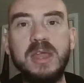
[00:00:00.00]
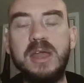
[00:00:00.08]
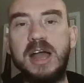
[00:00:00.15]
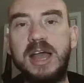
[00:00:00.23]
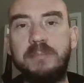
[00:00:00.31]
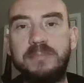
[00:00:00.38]

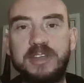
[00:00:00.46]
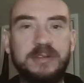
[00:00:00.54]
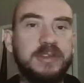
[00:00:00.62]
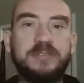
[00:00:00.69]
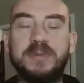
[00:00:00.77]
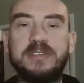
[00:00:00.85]
You're going to be
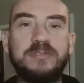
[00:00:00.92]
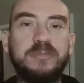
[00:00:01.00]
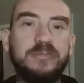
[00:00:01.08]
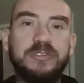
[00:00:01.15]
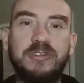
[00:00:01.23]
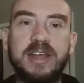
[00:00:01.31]
able to speak to
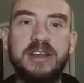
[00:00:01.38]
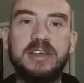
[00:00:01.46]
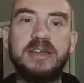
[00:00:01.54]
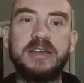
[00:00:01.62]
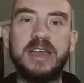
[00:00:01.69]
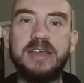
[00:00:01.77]
them
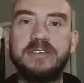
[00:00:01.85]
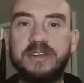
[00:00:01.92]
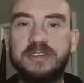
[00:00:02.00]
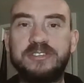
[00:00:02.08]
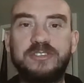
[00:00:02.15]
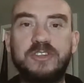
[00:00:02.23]
directly. Okay, you're
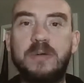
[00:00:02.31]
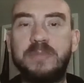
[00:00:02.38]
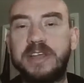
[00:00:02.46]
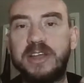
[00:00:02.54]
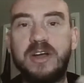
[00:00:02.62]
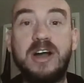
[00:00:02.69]
going to stop.
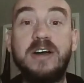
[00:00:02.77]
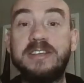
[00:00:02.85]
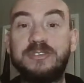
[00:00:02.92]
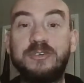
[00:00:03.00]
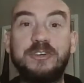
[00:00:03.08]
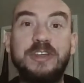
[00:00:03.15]
They're going to go, "Oh,
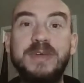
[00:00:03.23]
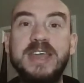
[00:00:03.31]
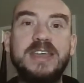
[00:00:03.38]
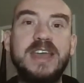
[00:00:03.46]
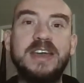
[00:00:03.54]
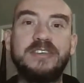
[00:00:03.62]
that's talking to
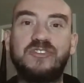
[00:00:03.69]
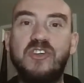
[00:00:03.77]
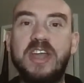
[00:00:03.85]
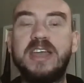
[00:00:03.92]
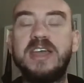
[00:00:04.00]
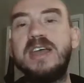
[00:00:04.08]
me. Yeah, that's
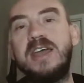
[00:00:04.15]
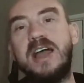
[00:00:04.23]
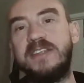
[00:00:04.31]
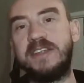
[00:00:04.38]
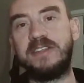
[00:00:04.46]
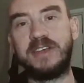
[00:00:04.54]
great." And then